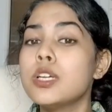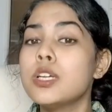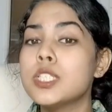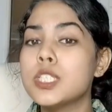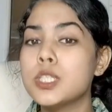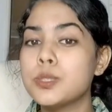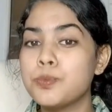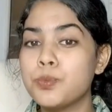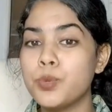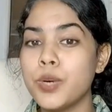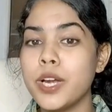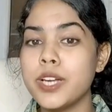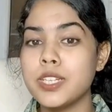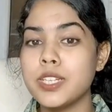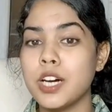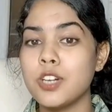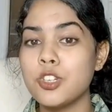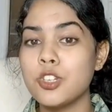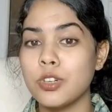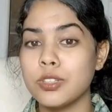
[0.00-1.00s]
spread
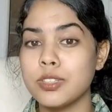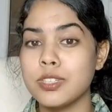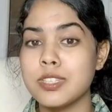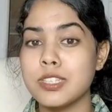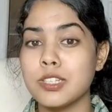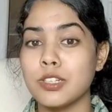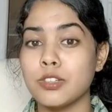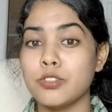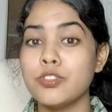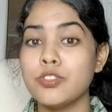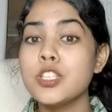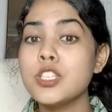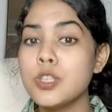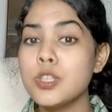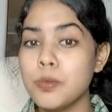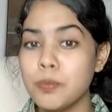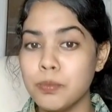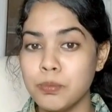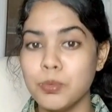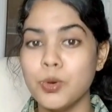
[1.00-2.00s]
out on the
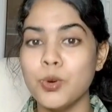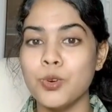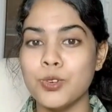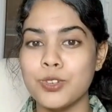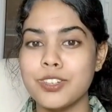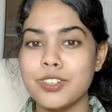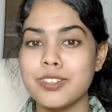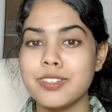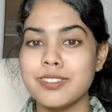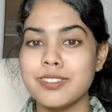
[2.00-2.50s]
surface more.